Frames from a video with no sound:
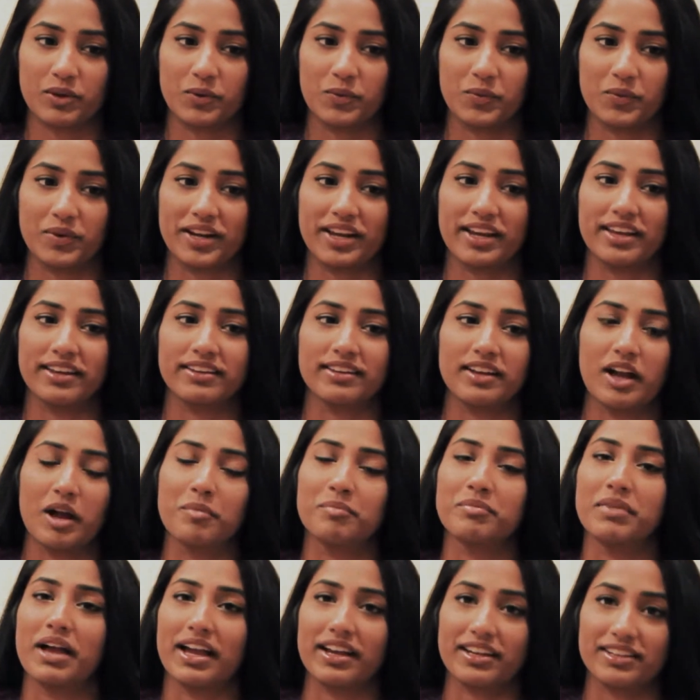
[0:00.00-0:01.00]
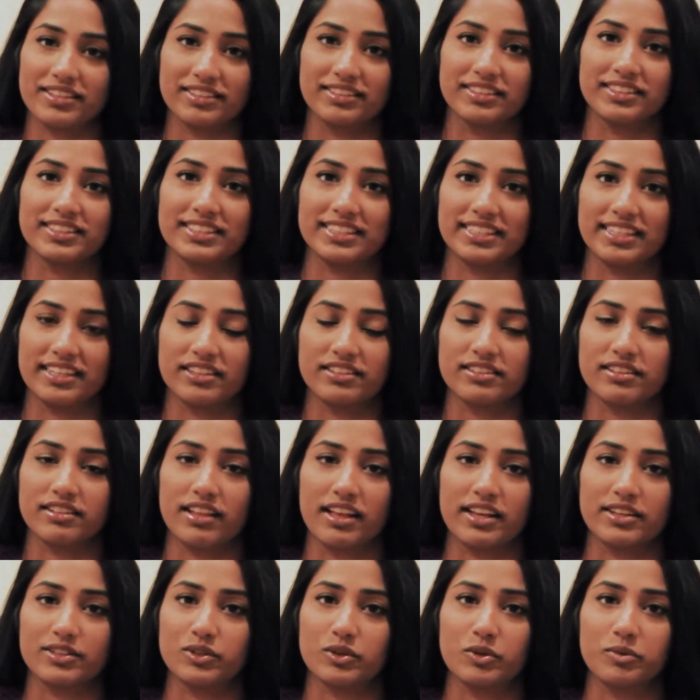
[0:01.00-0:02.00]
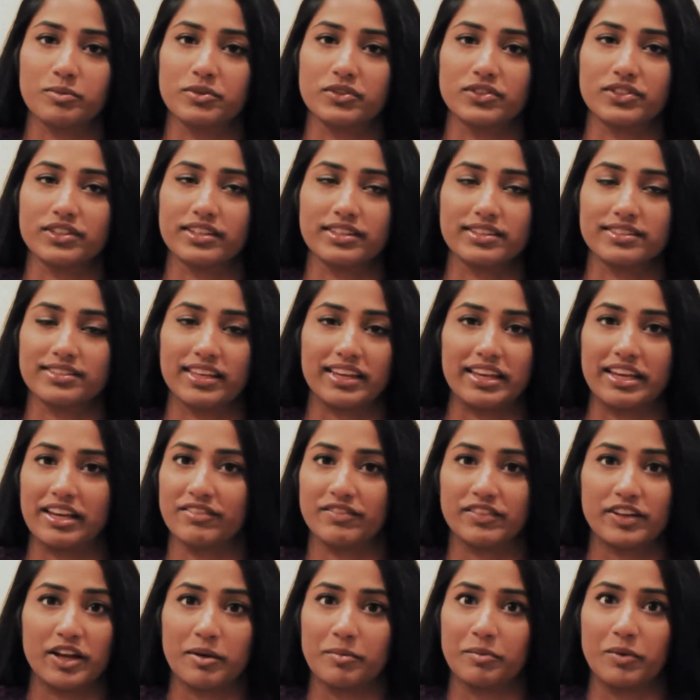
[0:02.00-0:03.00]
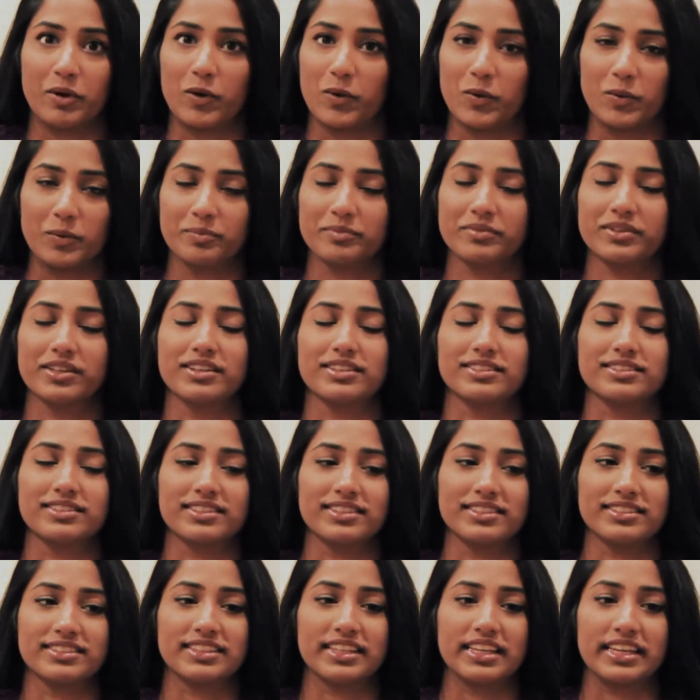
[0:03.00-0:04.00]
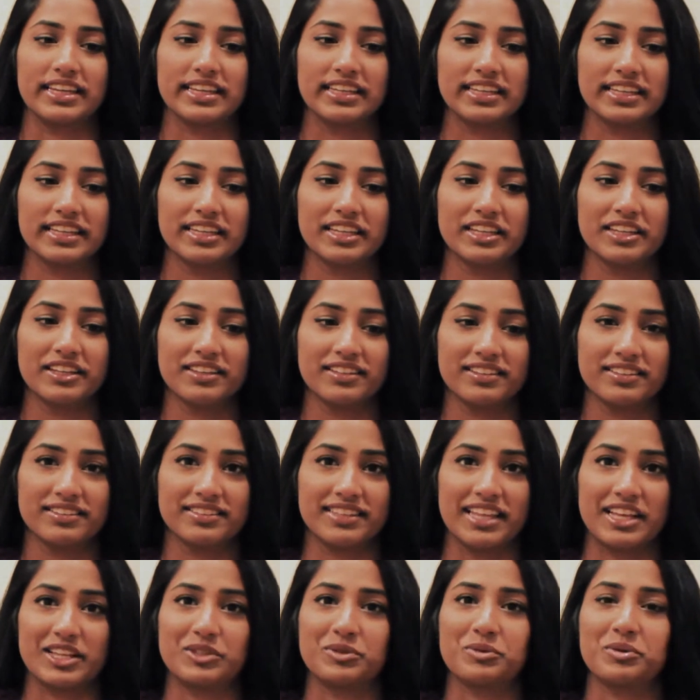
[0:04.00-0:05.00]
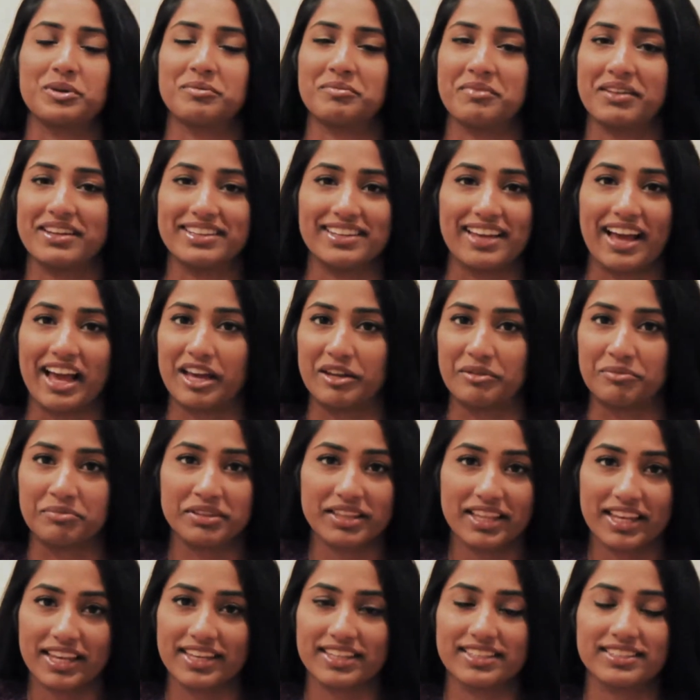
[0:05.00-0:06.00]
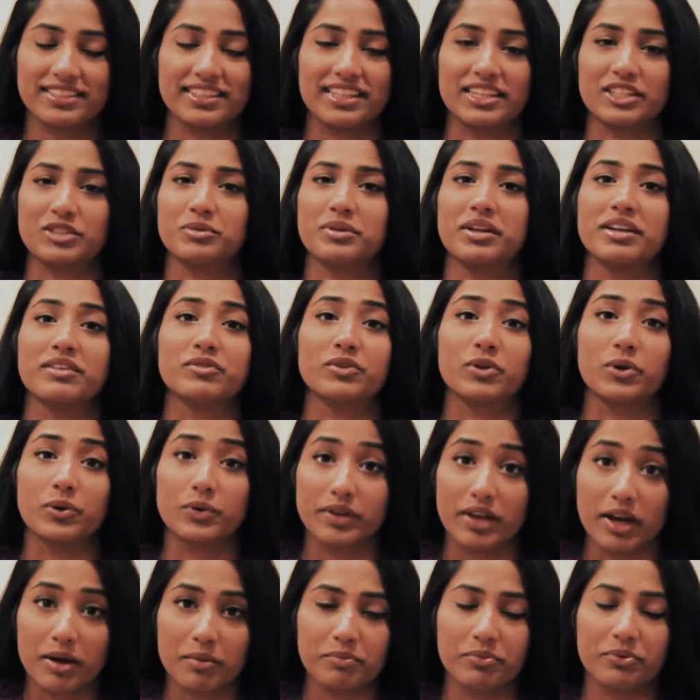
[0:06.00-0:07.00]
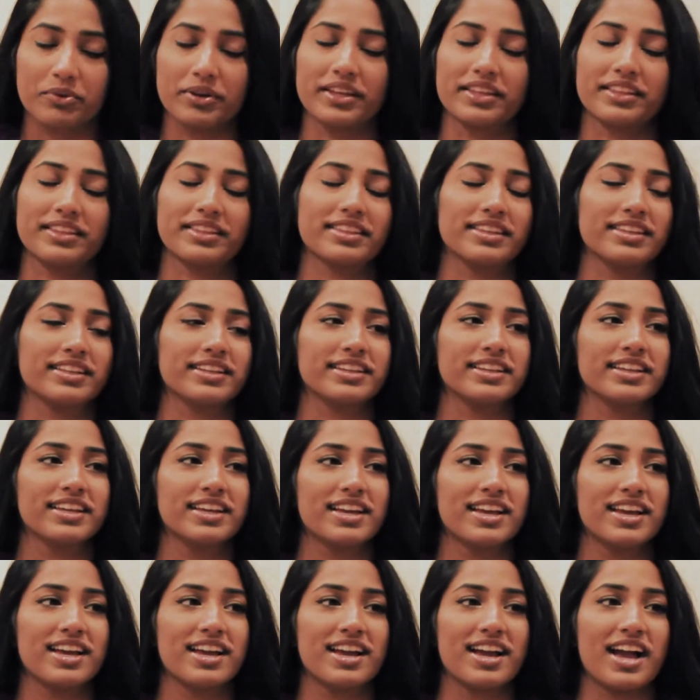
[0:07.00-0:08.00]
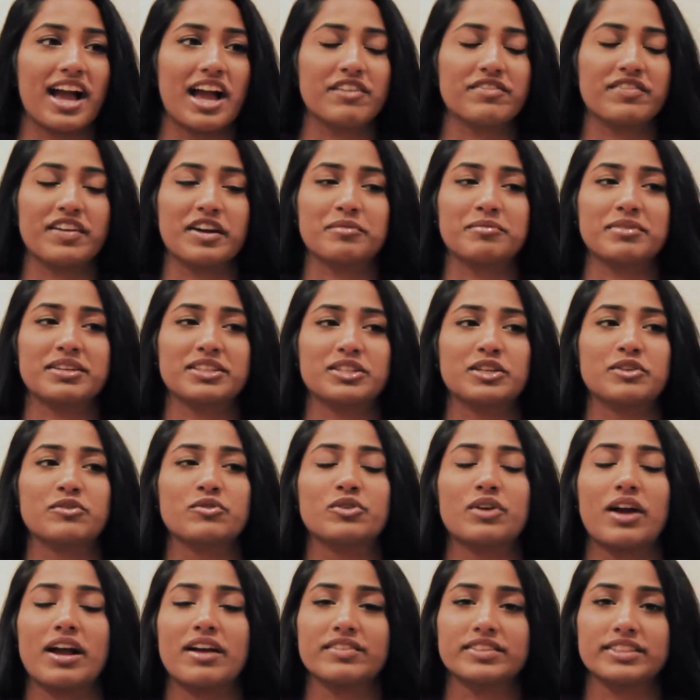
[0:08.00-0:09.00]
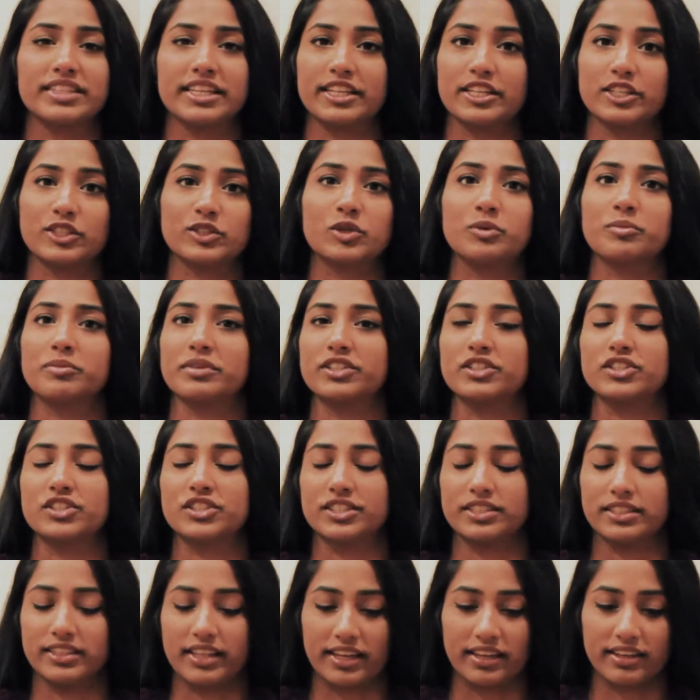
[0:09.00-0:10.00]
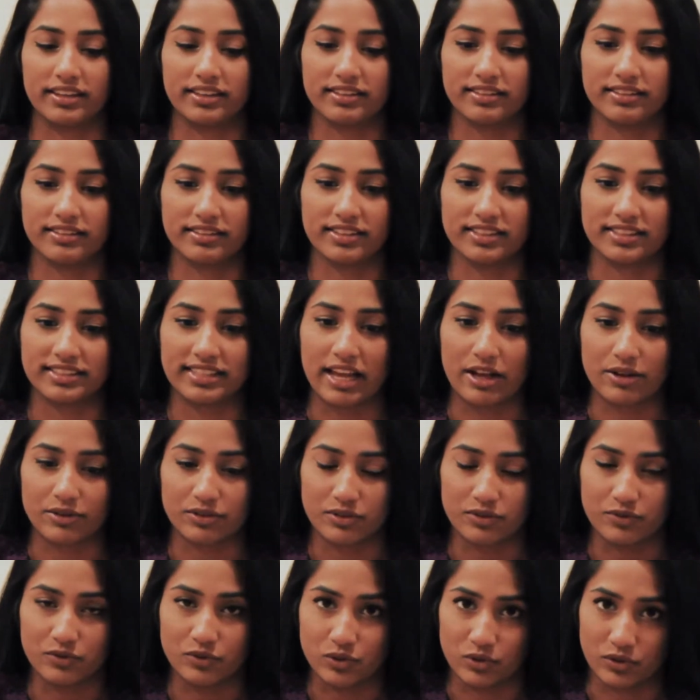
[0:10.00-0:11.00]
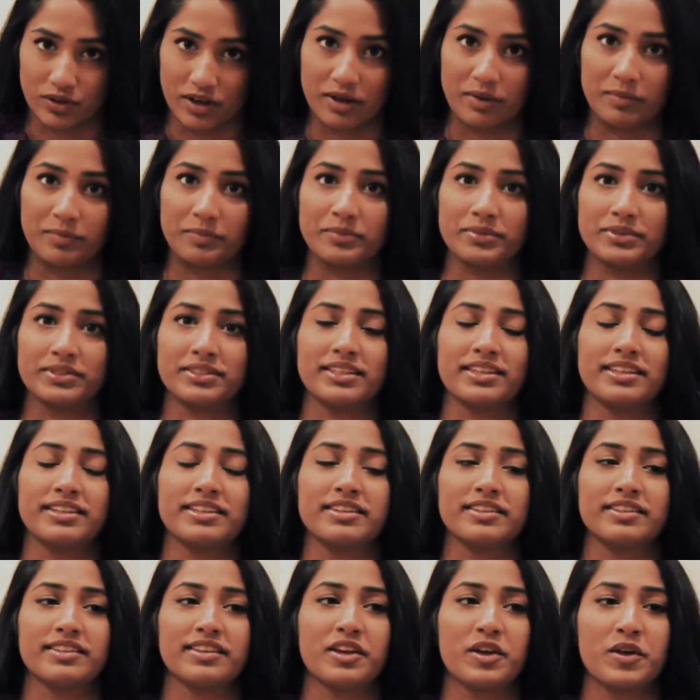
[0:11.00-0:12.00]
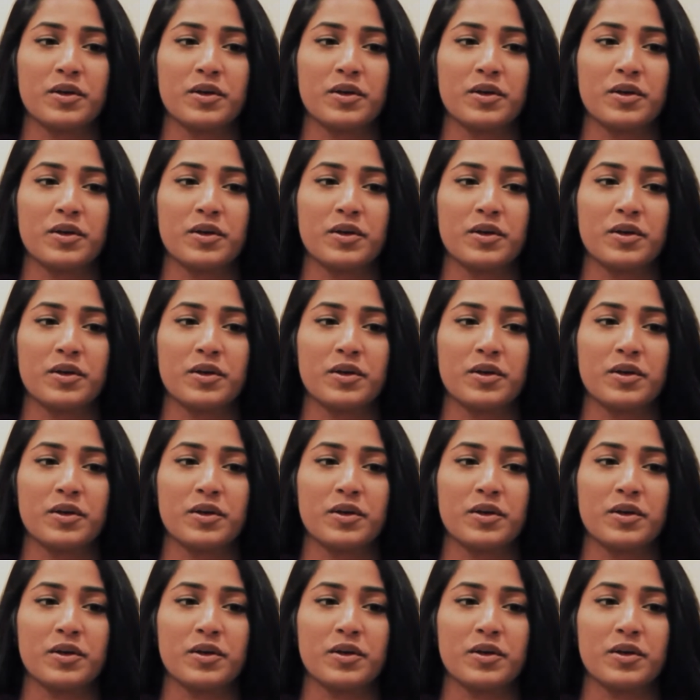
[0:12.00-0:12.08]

when I come back to listening to classical music, it's like I've come home, because it's like that's what my dad plays and that's what I've grown up with. And I find myself gravitating so much to like the sounds of drums, and